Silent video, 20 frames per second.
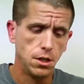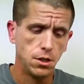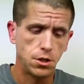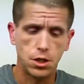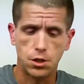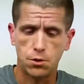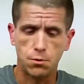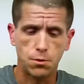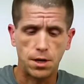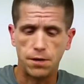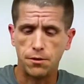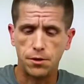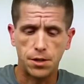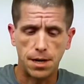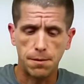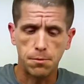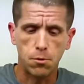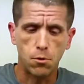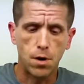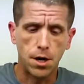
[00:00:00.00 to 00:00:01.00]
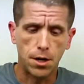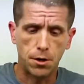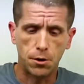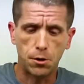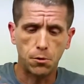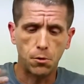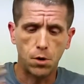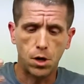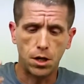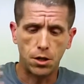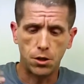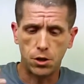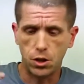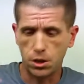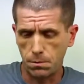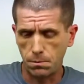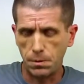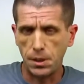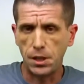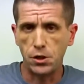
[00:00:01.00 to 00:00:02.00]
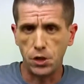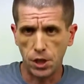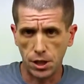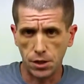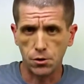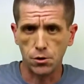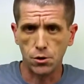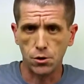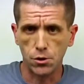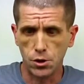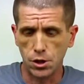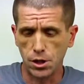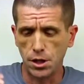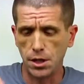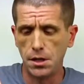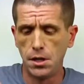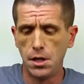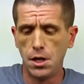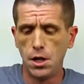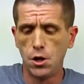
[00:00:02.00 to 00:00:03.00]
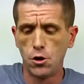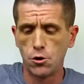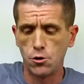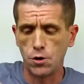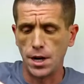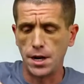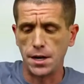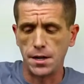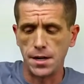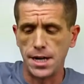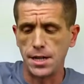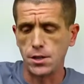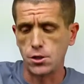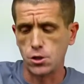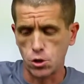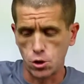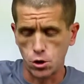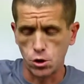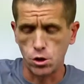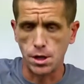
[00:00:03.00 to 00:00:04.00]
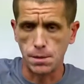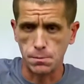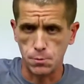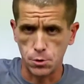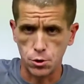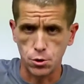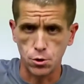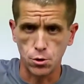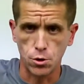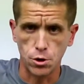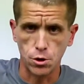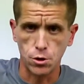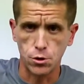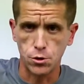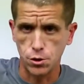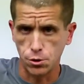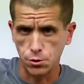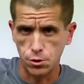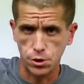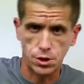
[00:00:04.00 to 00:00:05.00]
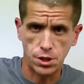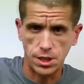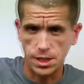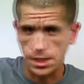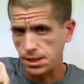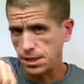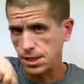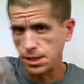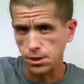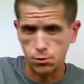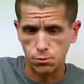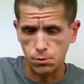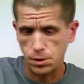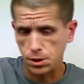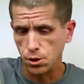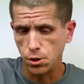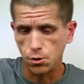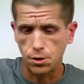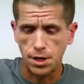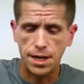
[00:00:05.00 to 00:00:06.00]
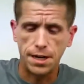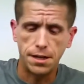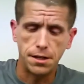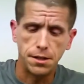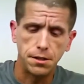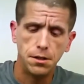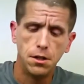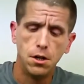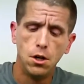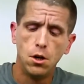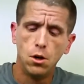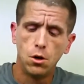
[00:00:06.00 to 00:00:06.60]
just whatever type of watering wand, just be gentle to try to not stir up the soil so the seed gets relocated